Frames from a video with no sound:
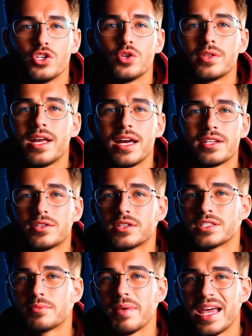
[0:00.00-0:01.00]
you'll land
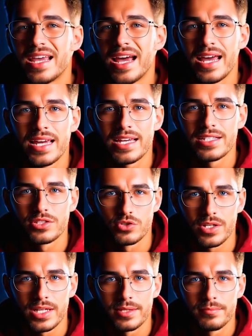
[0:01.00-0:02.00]
on this main editing
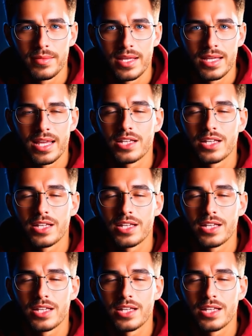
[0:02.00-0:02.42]
screen.